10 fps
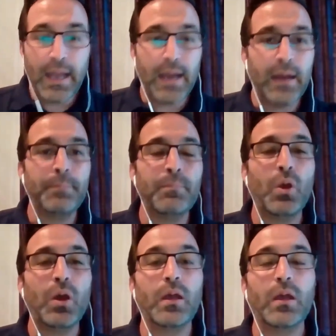Um,
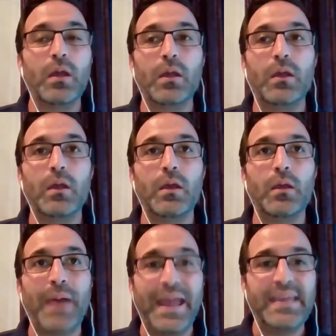
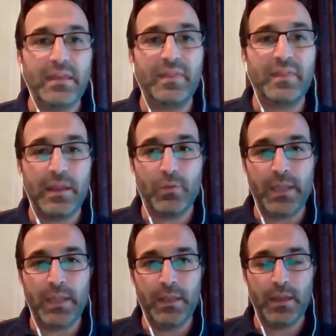pain gate
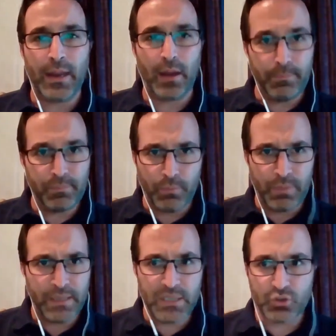theory, and I don't
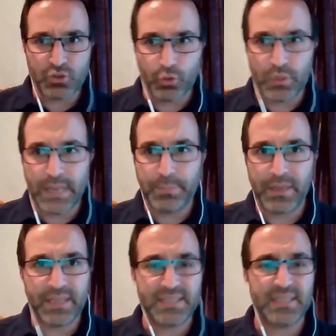mean this crudely, but
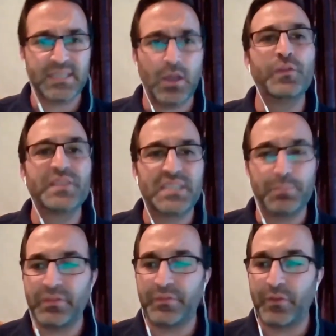it's an
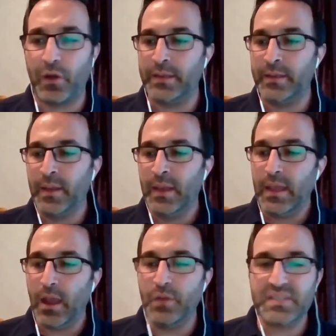oversimplified,
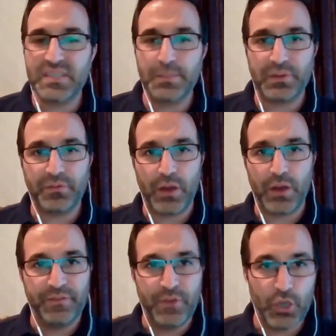
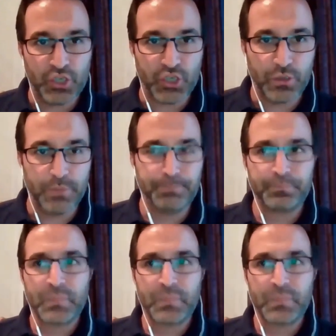oversimplified version